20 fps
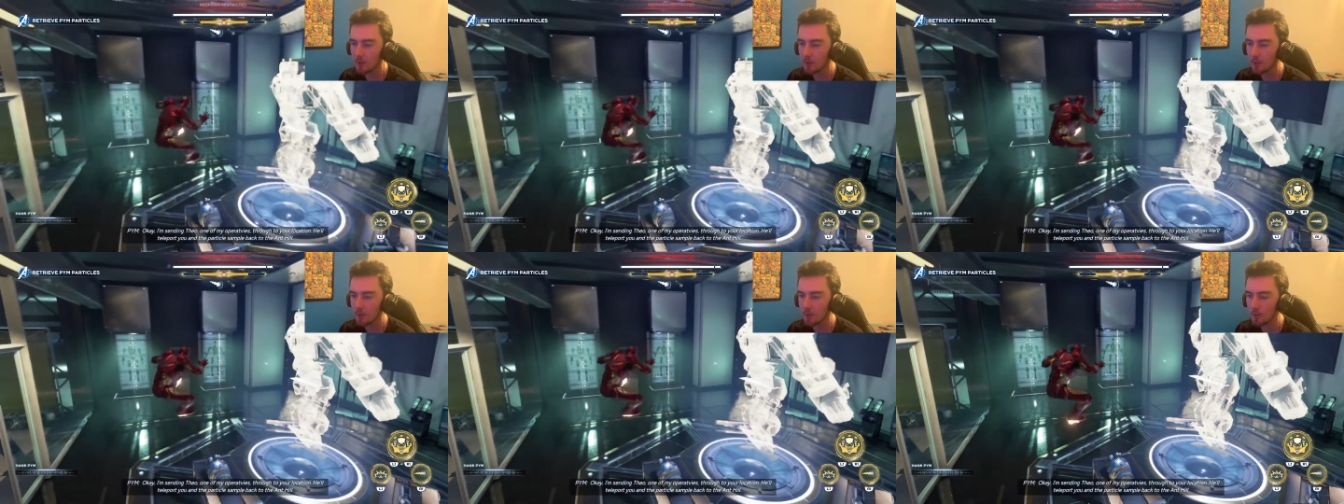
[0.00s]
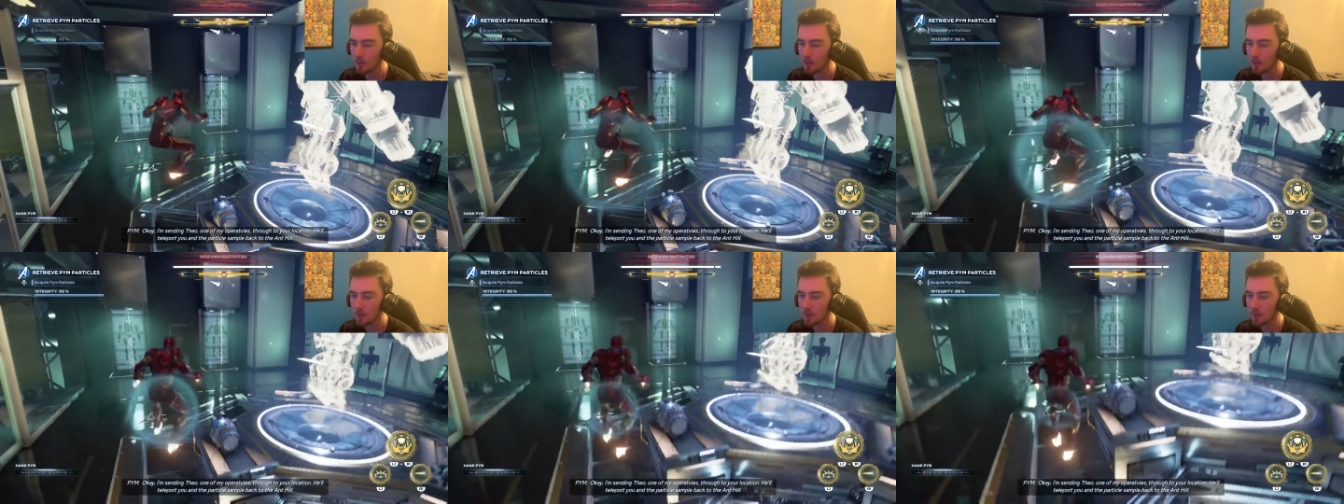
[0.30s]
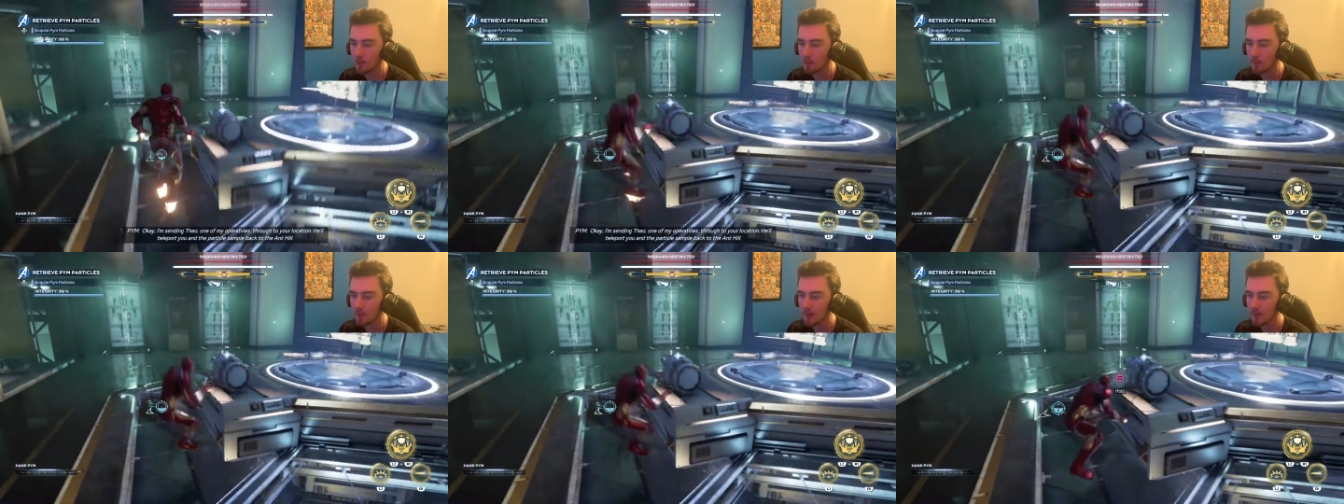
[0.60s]
who
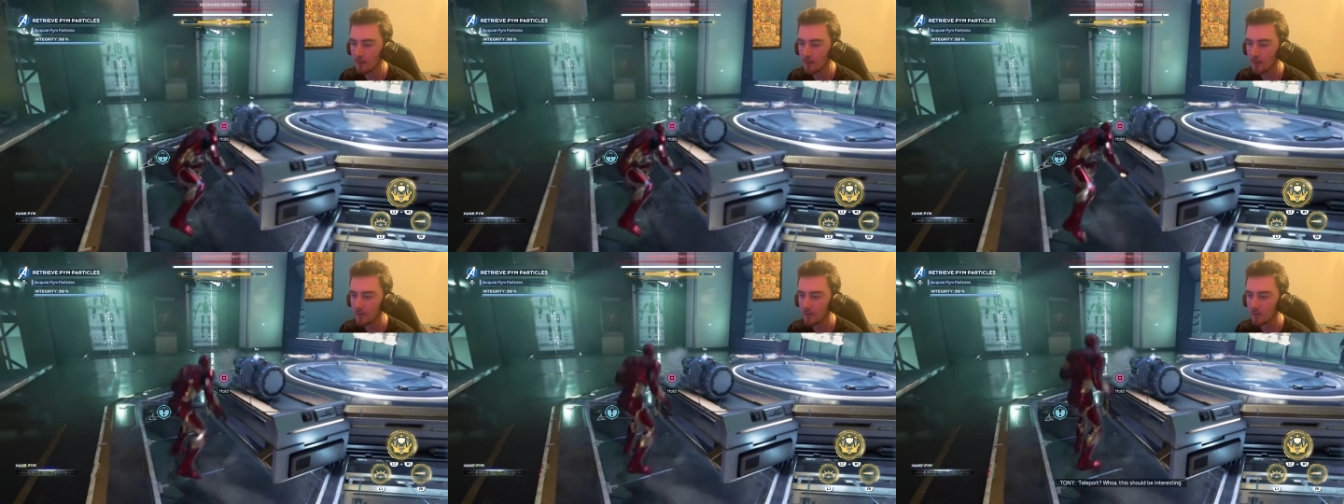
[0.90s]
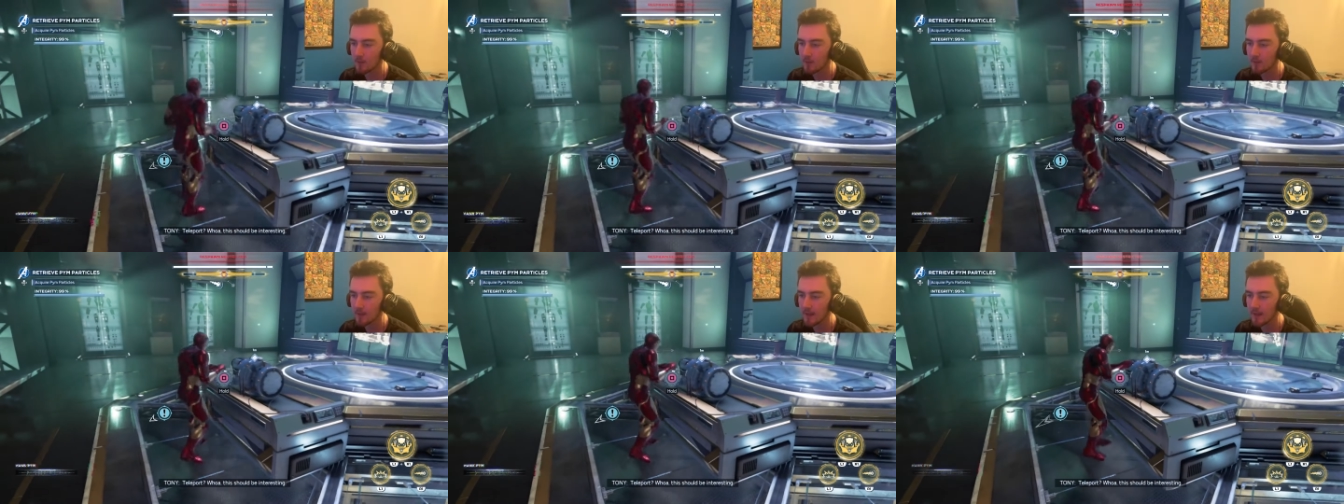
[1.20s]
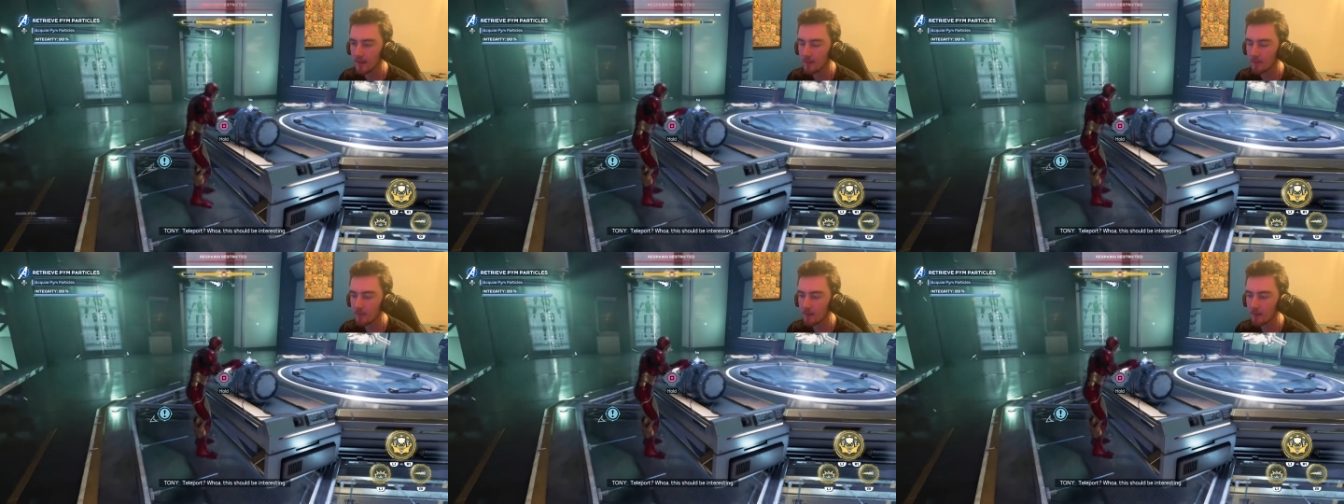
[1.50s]
Theo is, by the way, Doctor
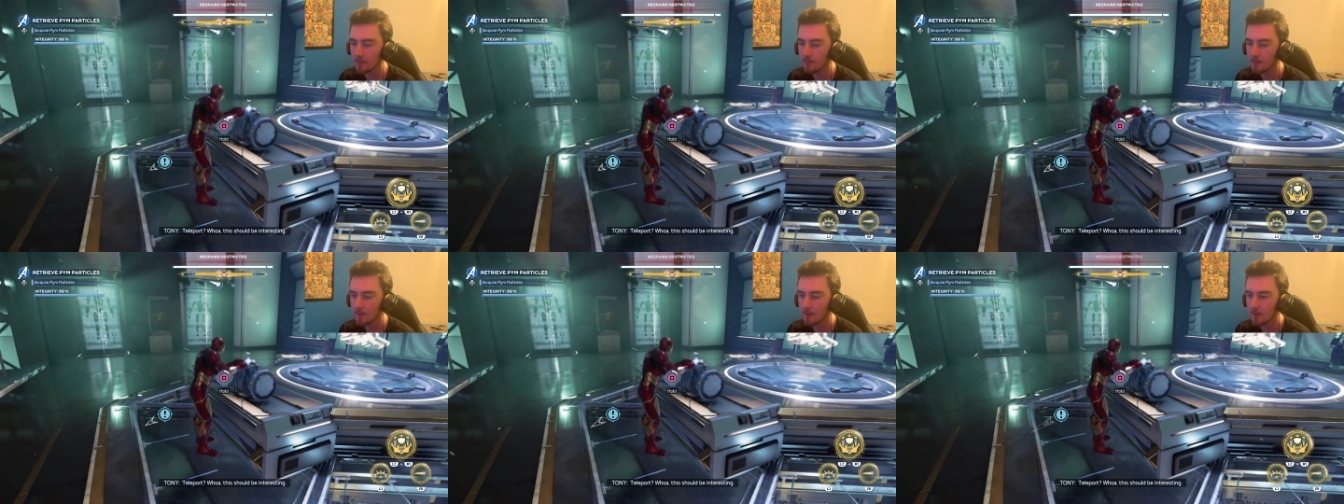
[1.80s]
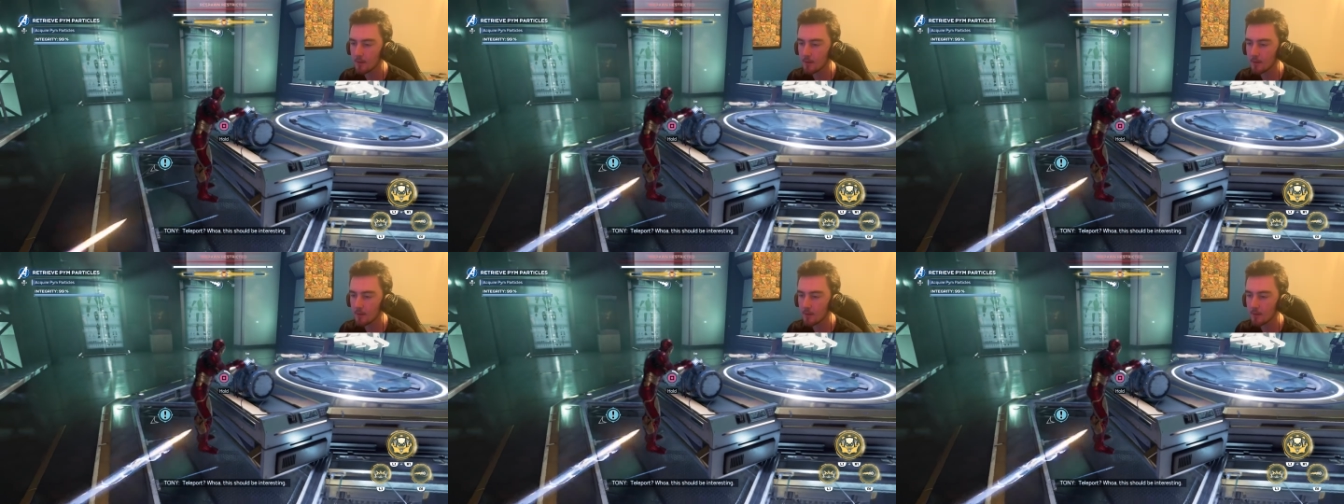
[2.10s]
Hank Pym.